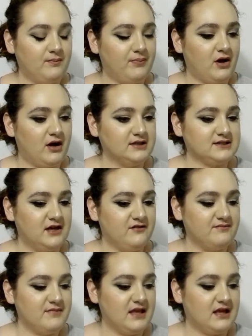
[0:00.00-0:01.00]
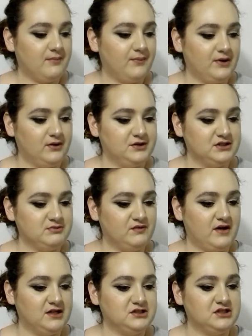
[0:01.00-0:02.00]
part of makeup we're going to move
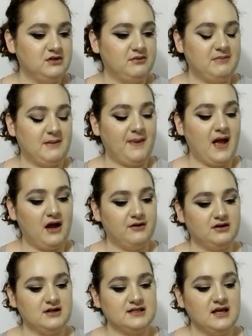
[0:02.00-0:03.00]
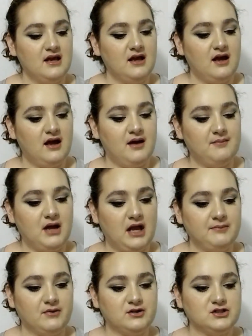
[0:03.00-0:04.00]
on to would be powders.
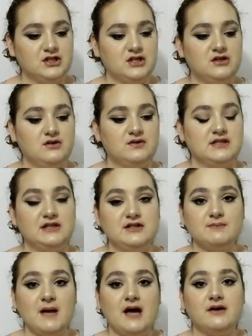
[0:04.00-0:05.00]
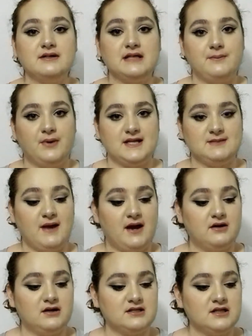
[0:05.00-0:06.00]
I'm going to use loose powders and pressed
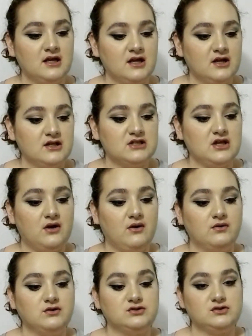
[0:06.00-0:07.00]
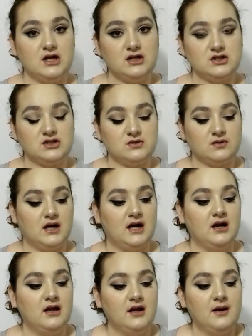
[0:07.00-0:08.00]
powders. So
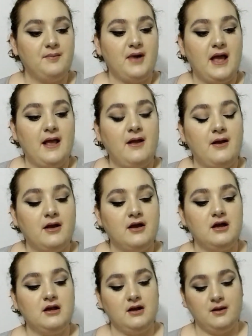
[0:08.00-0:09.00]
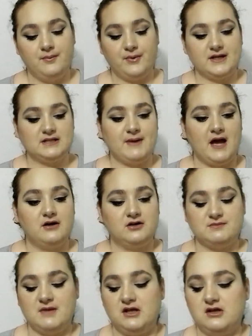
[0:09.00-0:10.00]
drugstore, my good pressed
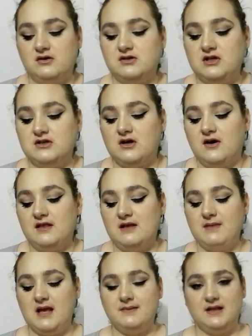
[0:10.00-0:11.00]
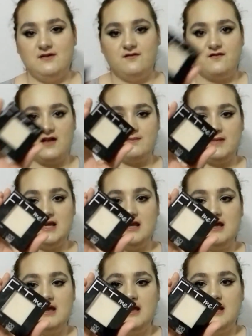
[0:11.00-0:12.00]
powders, my go-tos are the Maybelline Fit Me
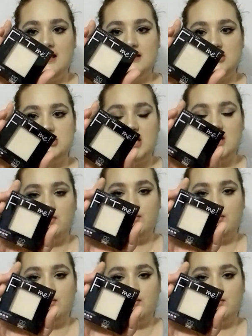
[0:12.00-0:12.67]
in the shade